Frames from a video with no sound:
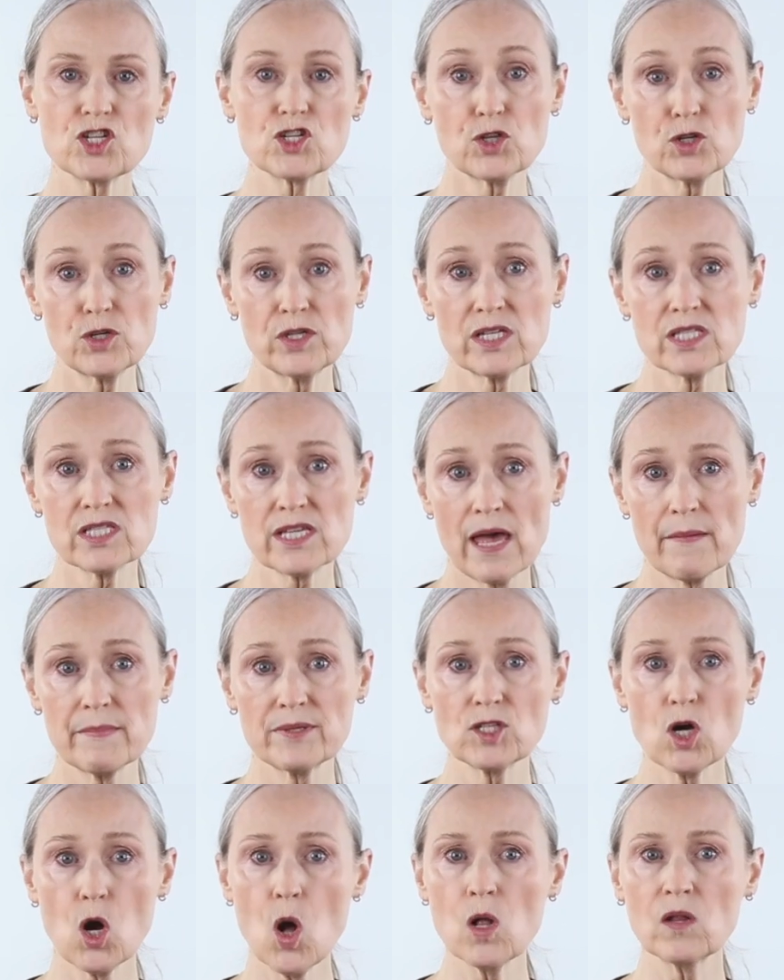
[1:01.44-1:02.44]
could
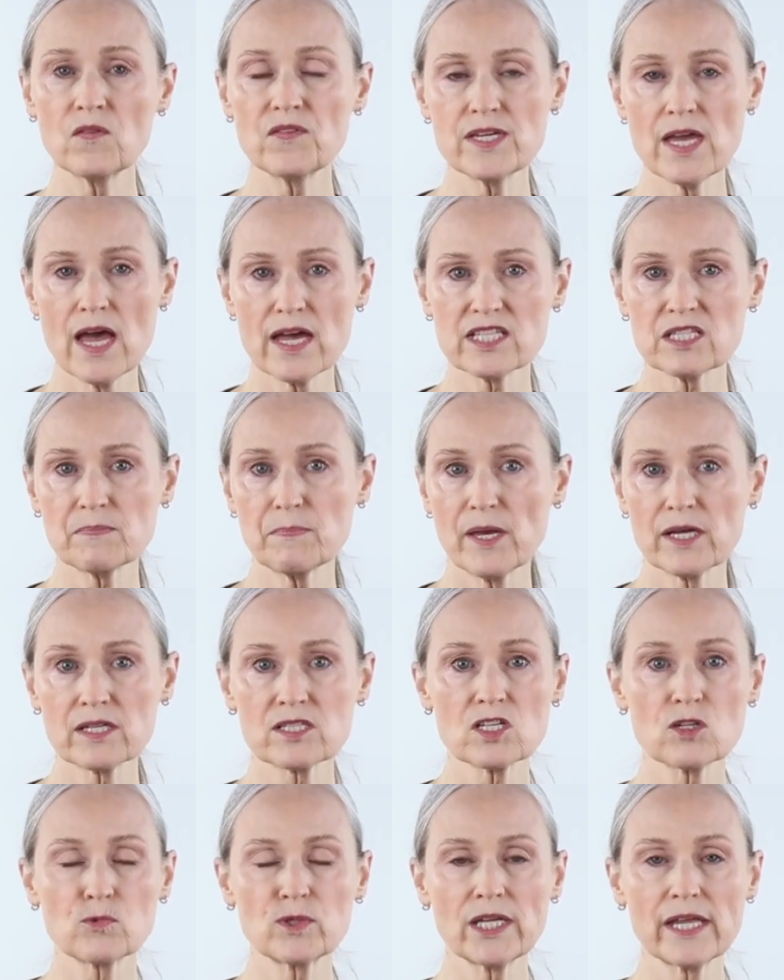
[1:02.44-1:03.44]
examine all the aspects
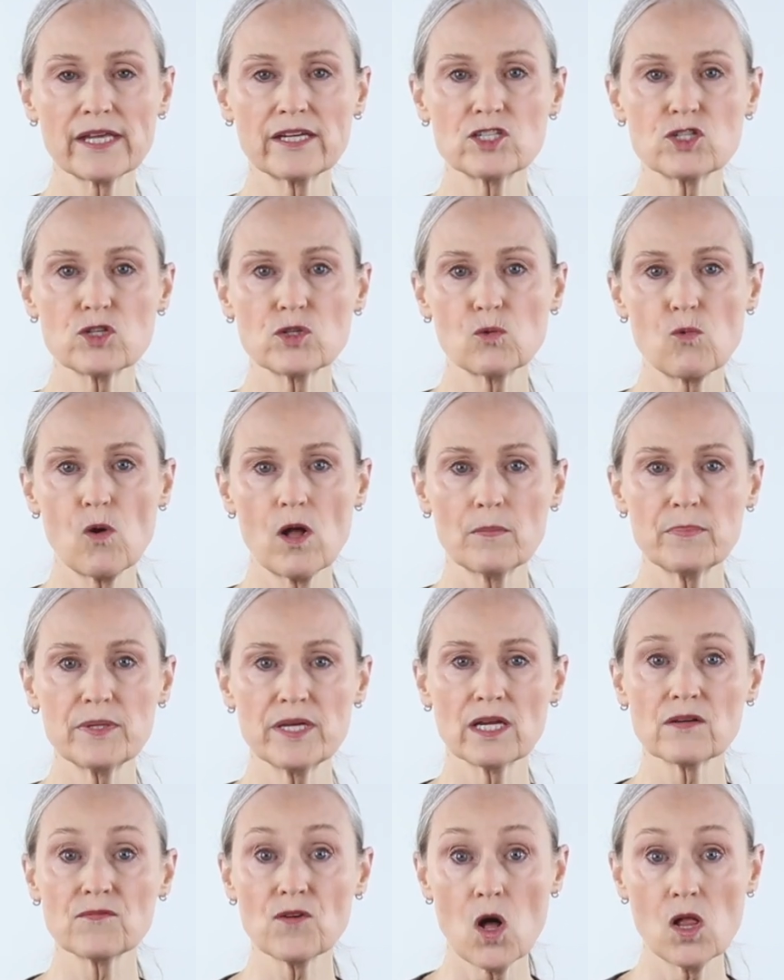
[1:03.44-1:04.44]
related to the
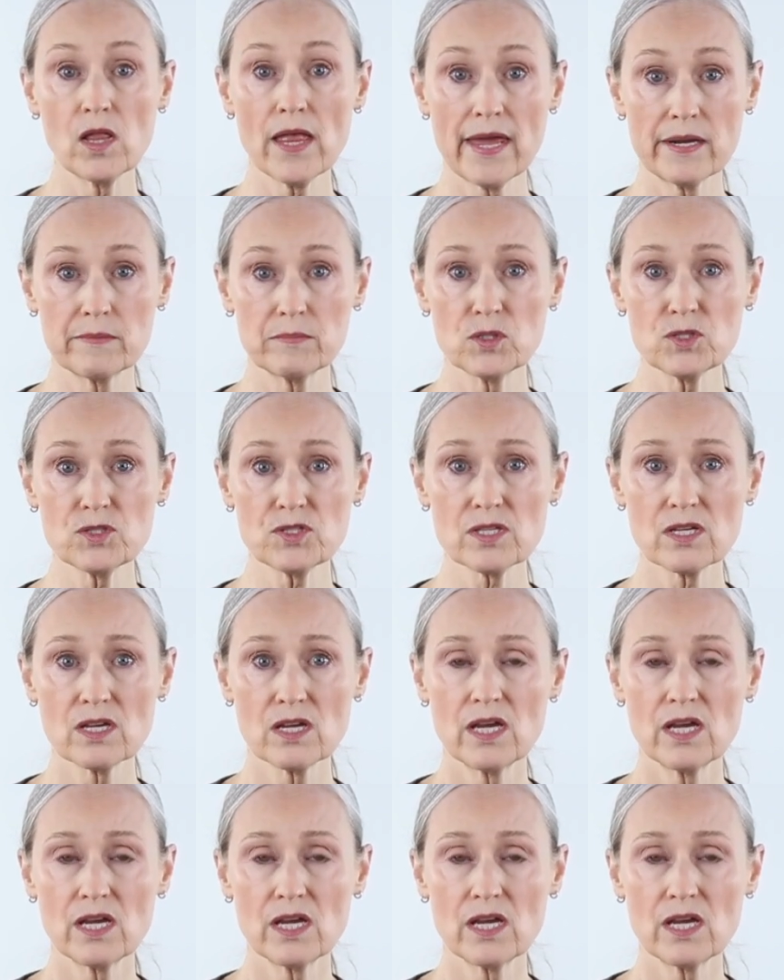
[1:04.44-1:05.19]
well-being of all animals.